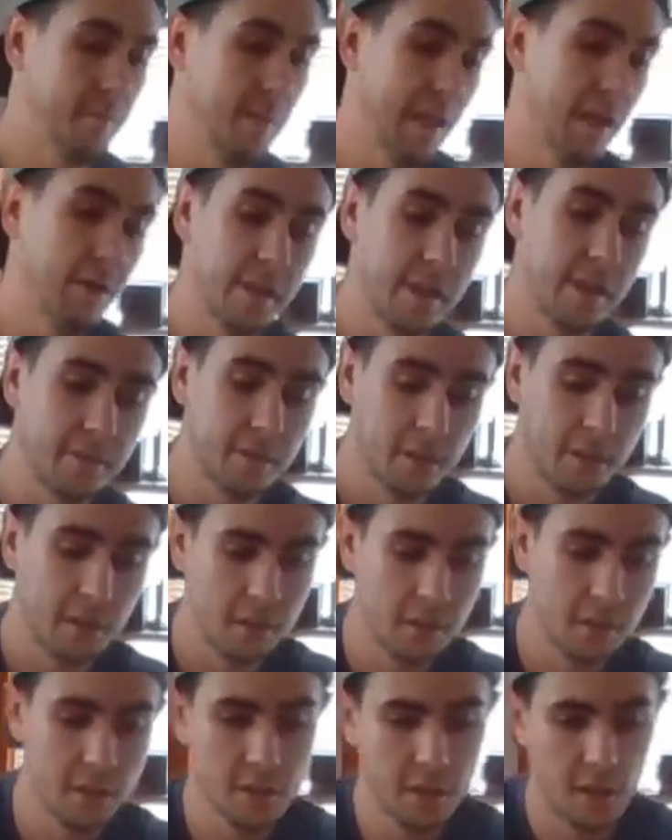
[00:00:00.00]
Now, like
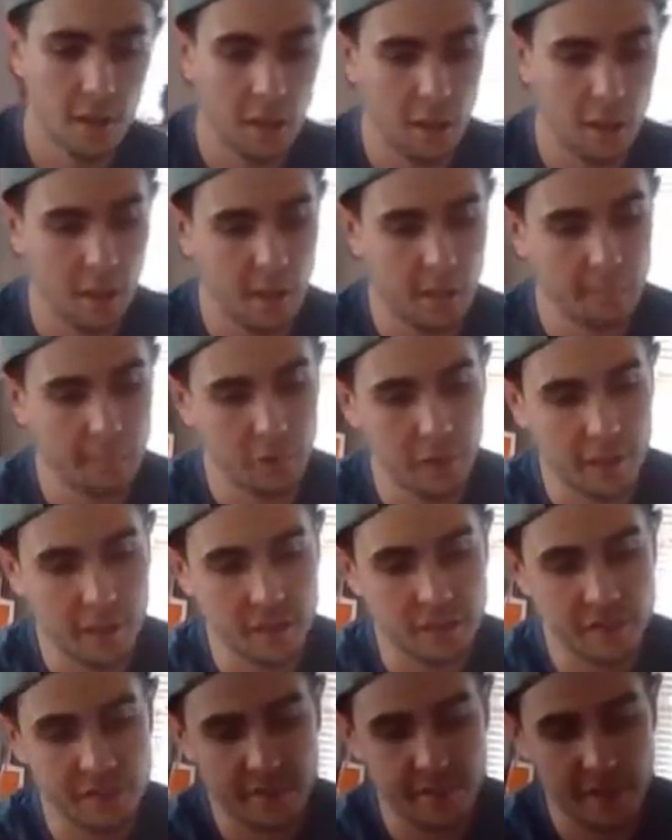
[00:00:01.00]
the
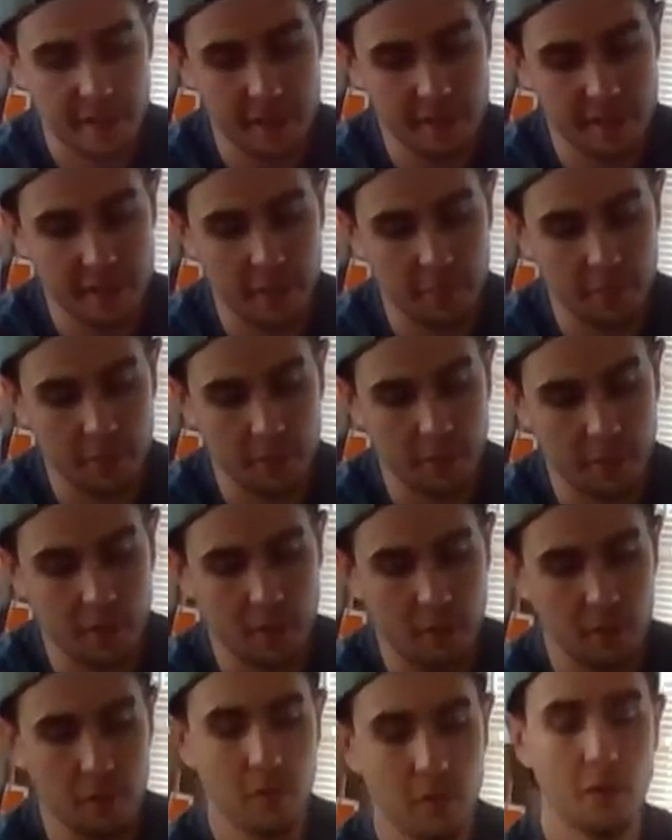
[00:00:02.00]
directions say down
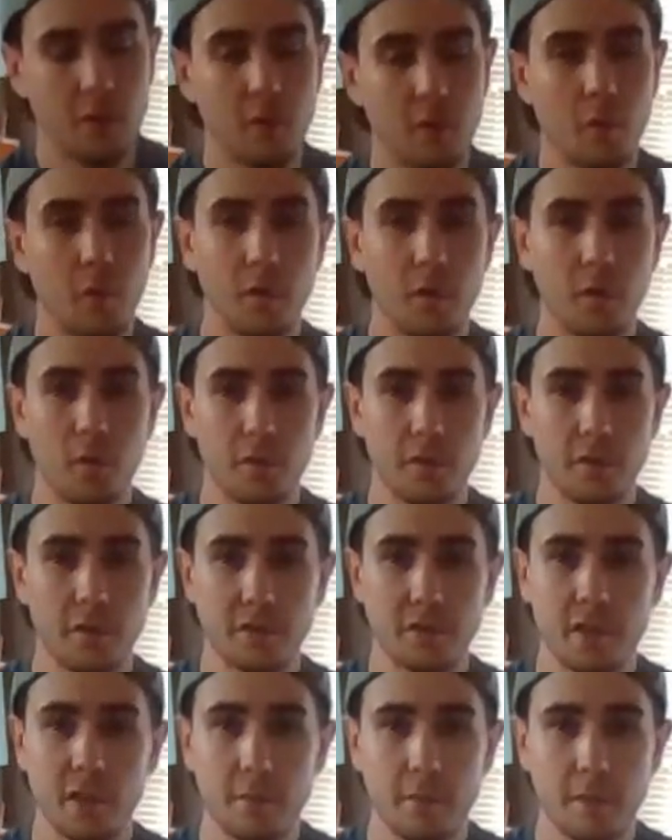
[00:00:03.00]
below, we're
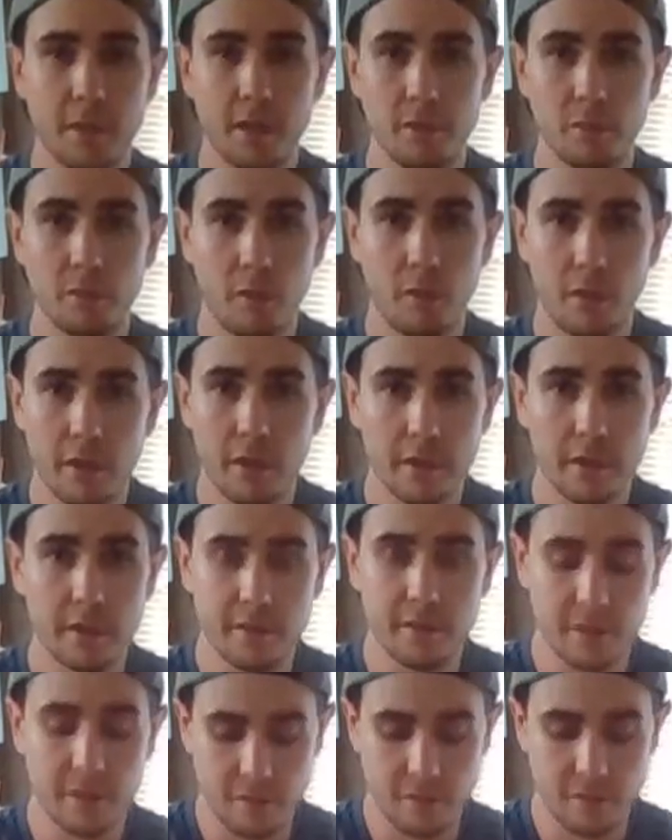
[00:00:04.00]
just gonna be rolling
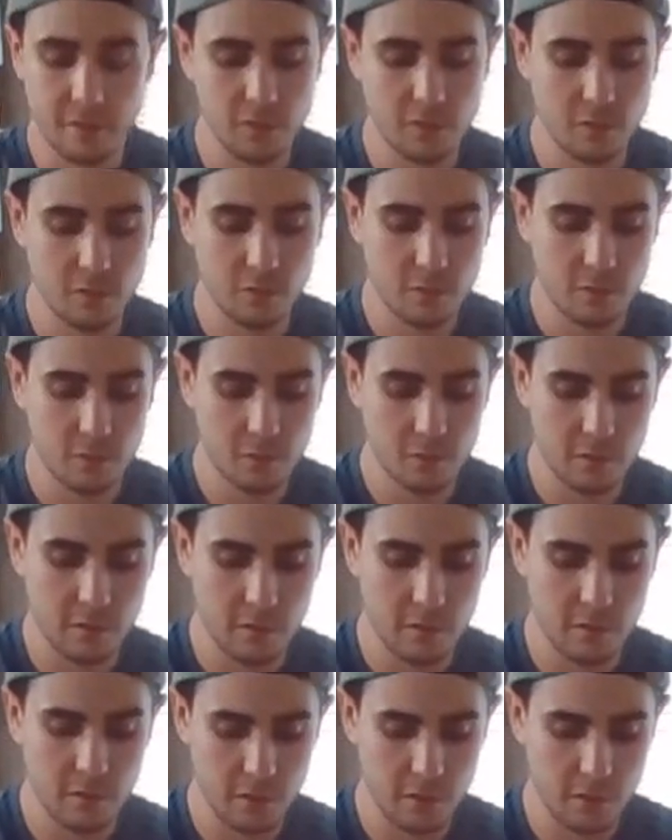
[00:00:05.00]
these into
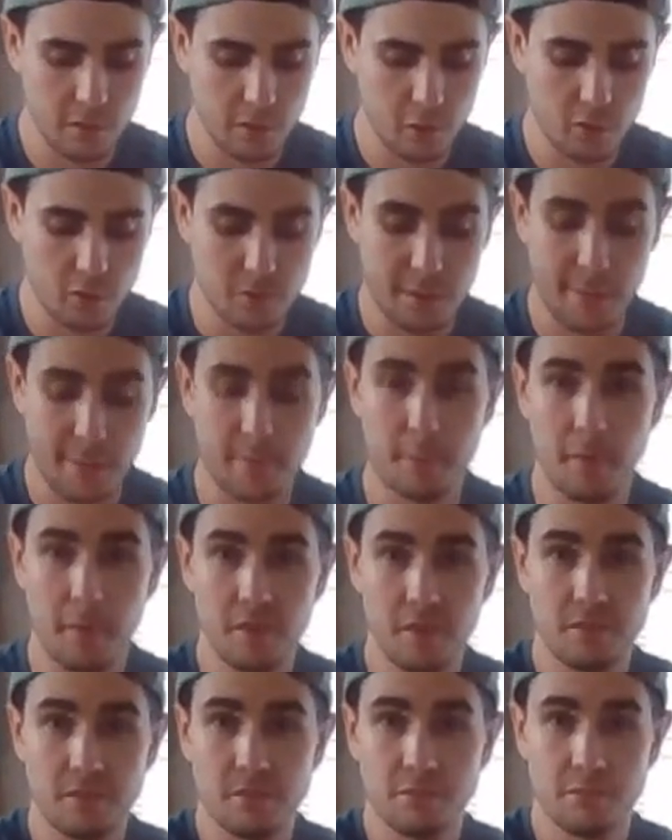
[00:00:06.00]
little newspaper
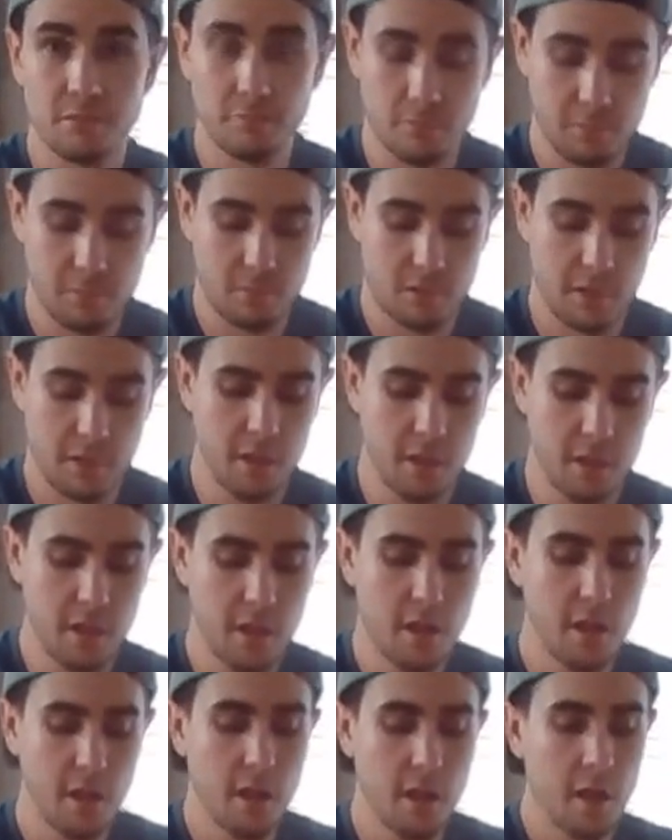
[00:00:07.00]
balls, okay?
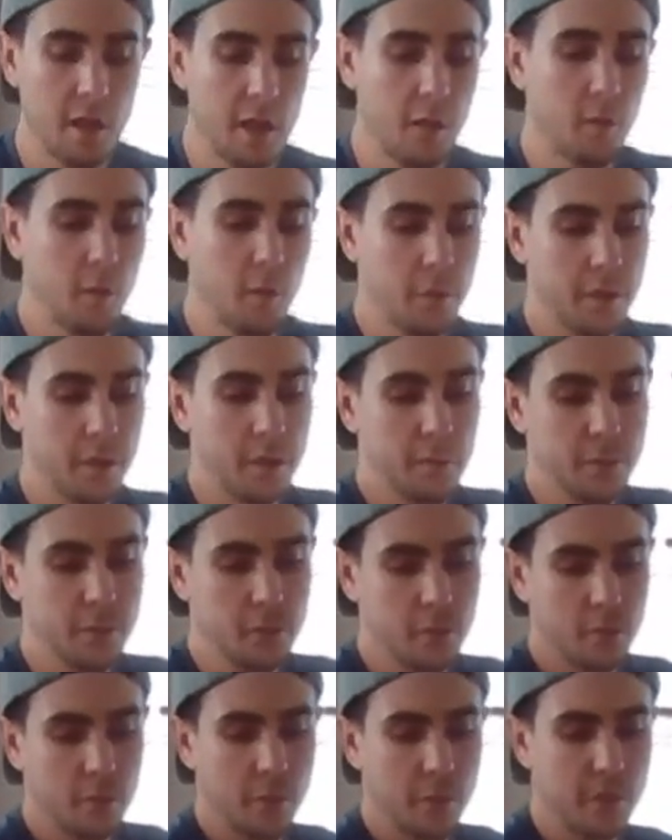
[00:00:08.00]
What we're going to be
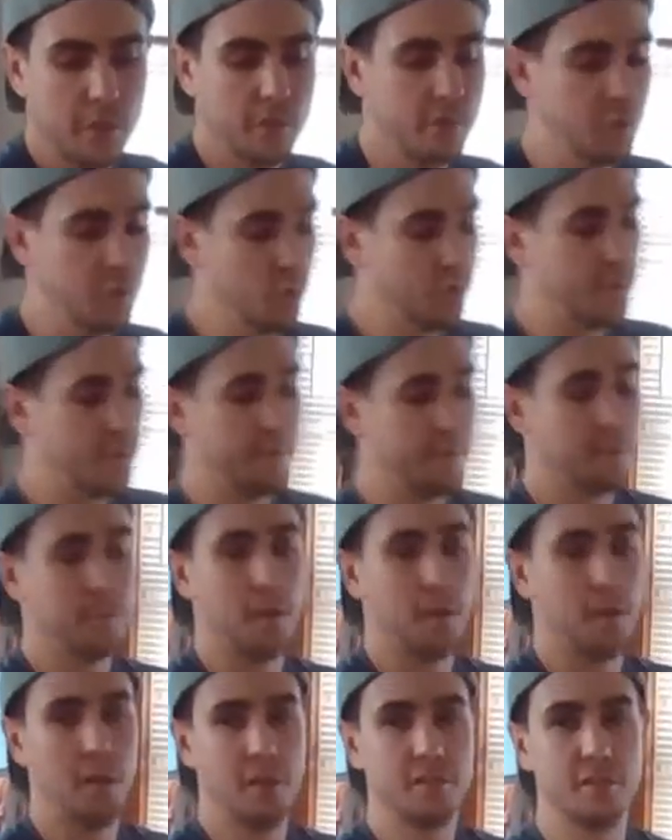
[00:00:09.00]
doing with these newspaper
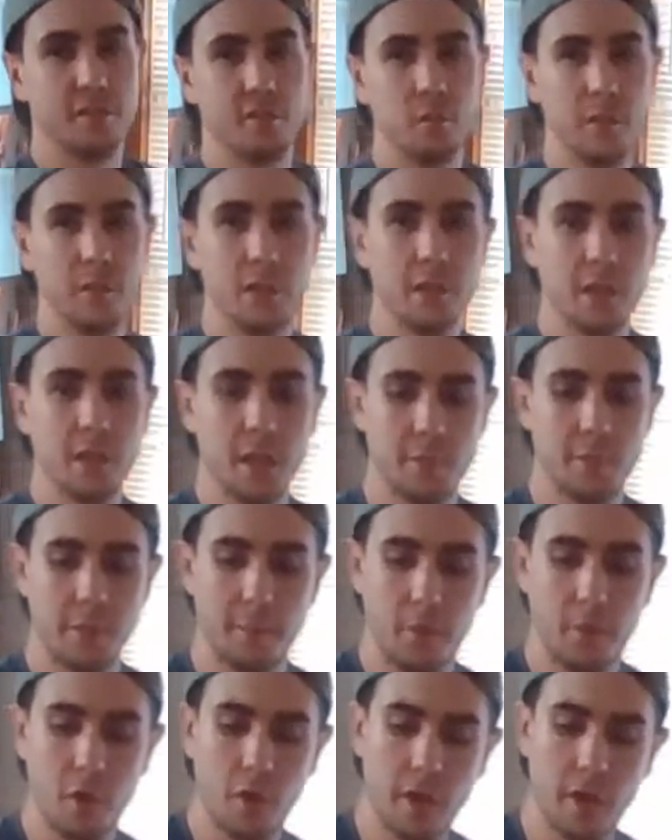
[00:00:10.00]
balls is we are going to
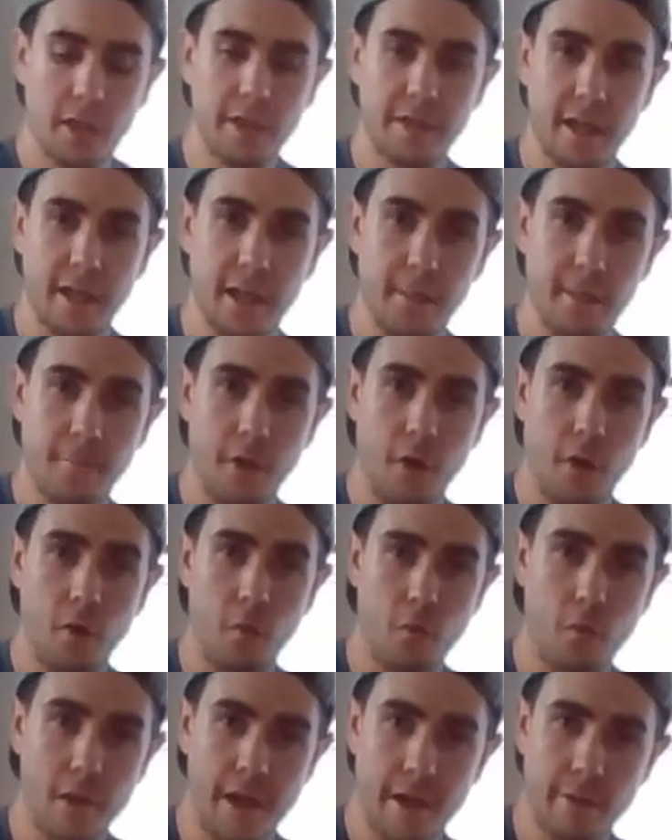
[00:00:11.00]
be putting them
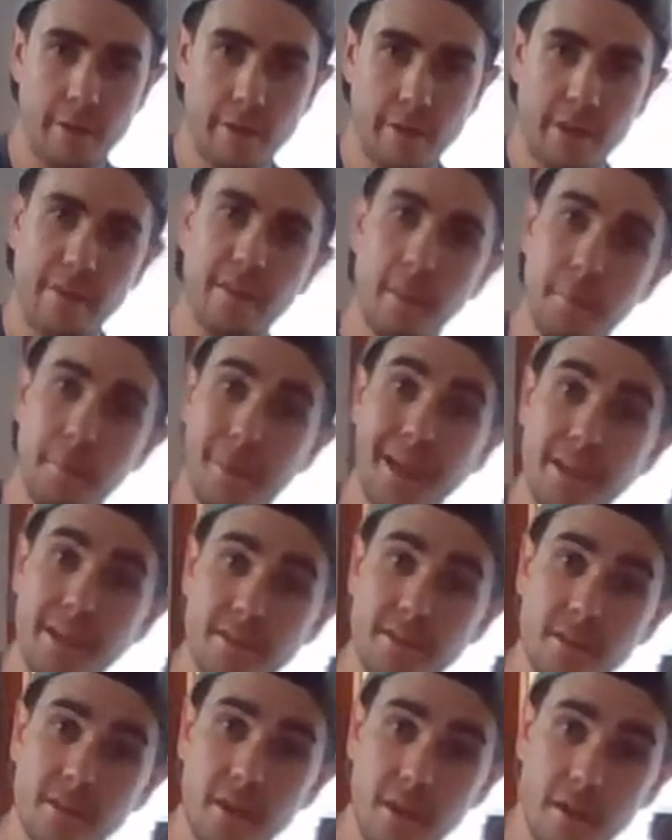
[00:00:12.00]
around the
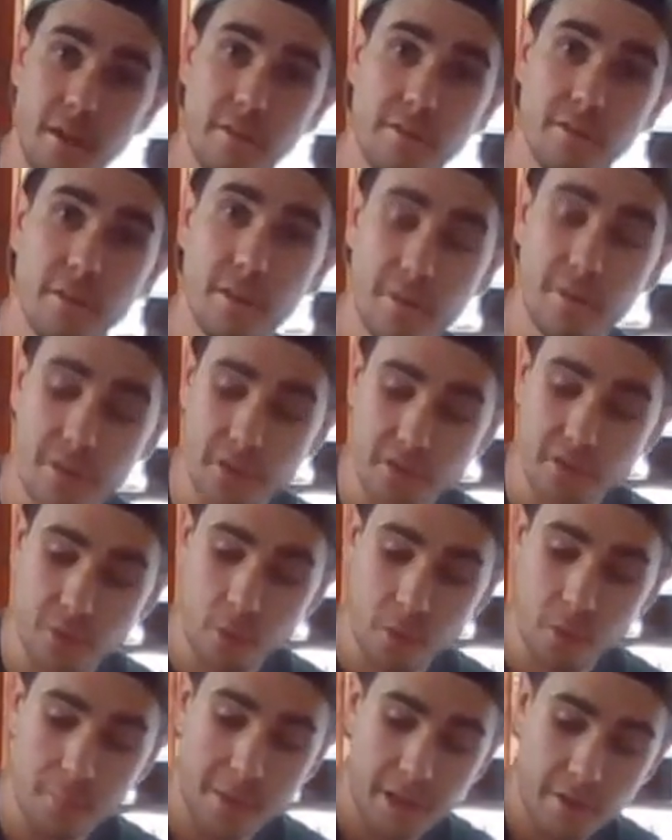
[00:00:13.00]
base of the
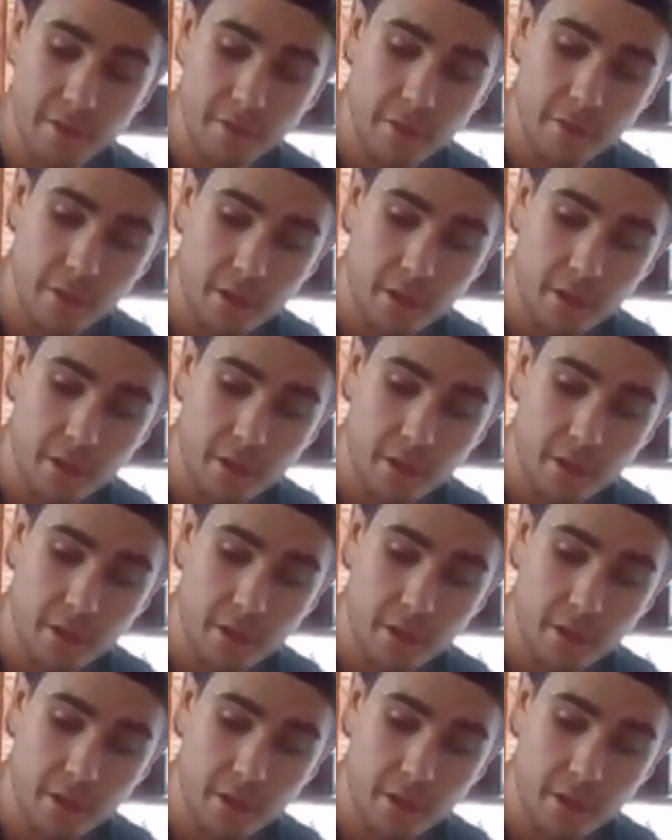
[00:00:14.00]
soda bottle.